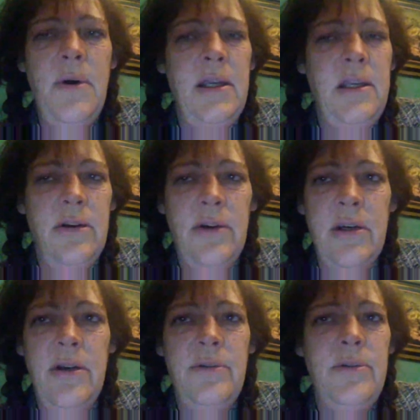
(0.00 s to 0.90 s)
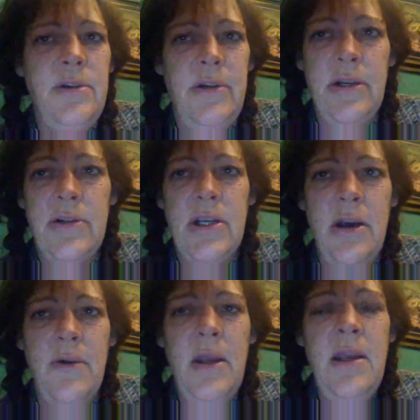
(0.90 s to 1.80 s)
a year ago, 2 years
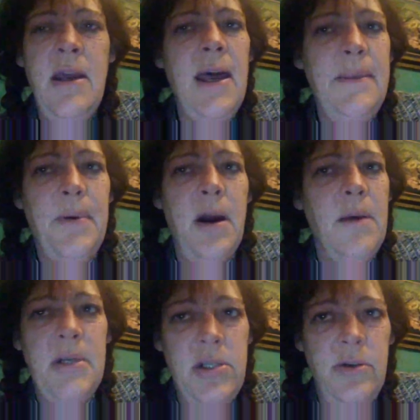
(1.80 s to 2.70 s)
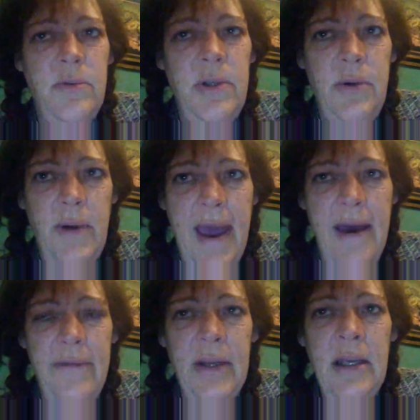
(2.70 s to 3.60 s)
ago. I promise you, you have.